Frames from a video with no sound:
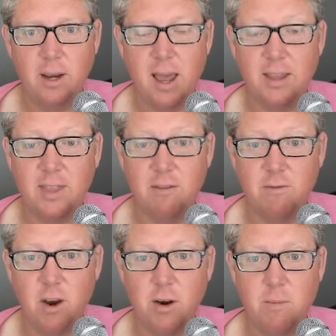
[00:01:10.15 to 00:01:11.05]
At that
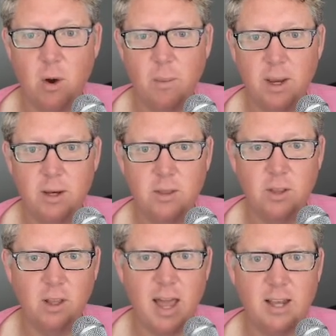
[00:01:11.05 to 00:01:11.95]
very moment, the
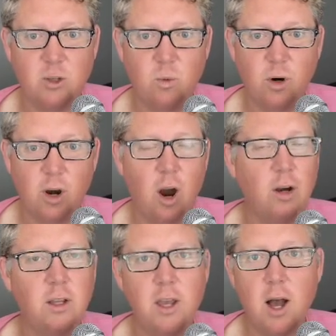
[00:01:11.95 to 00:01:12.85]
last word
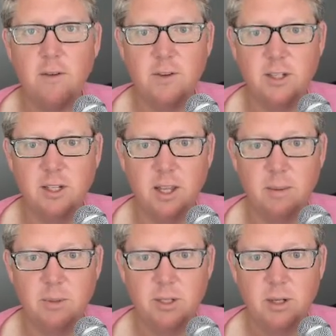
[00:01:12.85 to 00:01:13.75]
hardly off his
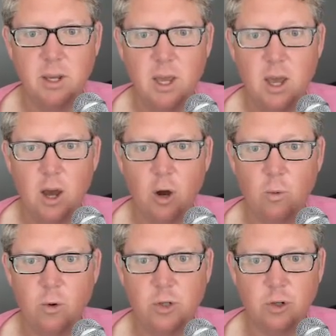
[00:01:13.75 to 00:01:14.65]
lips, a
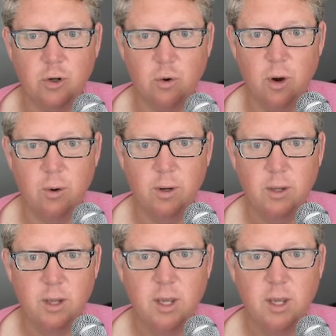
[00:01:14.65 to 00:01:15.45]
rooster crowed.